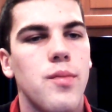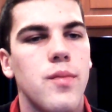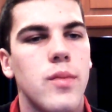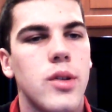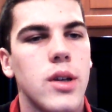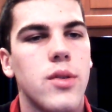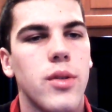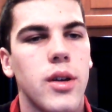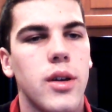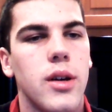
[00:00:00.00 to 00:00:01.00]
So that's
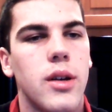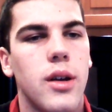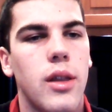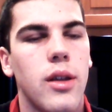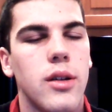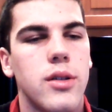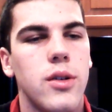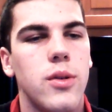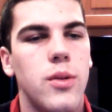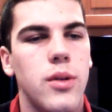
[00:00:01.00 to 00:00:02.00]
really good. I think
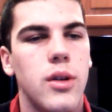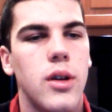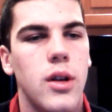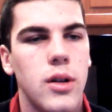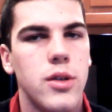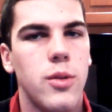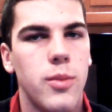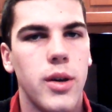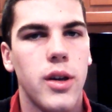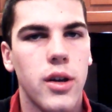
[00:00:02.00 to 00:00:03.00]
2 would
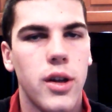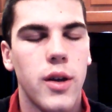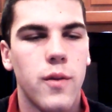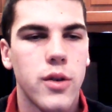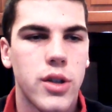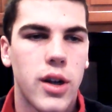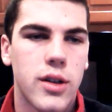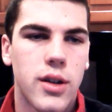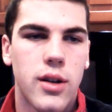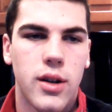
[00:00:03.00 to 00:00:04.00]
be a good hit for Genex
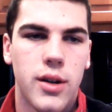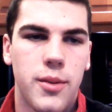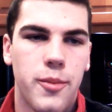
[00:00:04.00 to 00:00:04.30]
Undine.